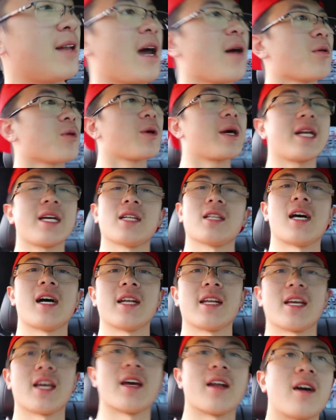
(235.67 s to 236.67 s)
Now we're waiting in
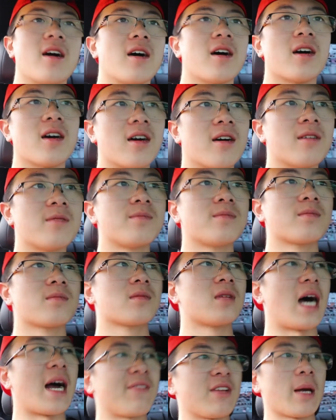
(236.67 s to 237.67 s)
line to get, uh,
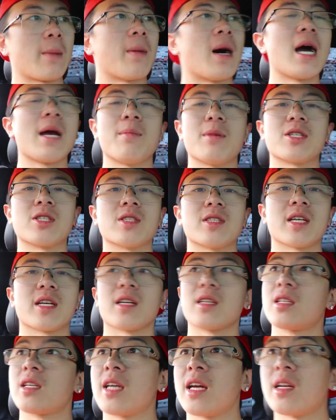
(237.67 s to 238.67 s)
I have to get my admission
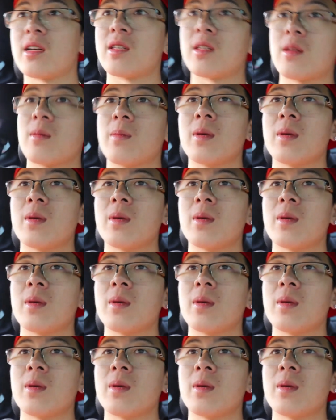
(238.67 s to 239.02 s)
ticket to get into the